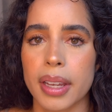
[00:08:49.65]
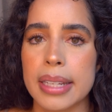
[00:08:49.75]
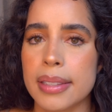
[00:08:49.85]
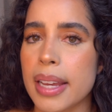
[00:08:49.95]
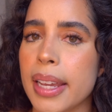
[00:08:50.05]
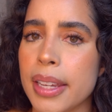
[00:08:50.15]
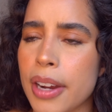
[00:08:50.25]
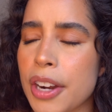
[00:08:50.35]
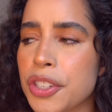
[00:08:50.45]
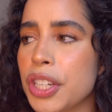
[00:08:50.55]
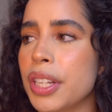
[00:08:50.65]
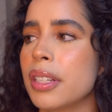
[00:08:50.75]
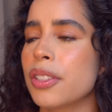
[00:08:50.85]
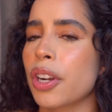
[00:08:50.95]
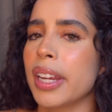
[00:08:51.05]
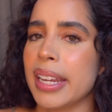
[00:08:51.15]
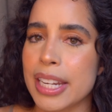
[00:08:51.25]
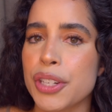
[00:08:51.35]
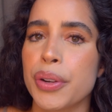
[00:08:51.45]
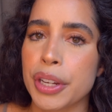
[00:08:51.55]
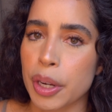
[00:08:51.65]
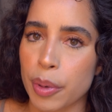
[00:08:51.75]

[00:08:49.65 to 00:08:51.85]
And second, you're actually going to start hindering your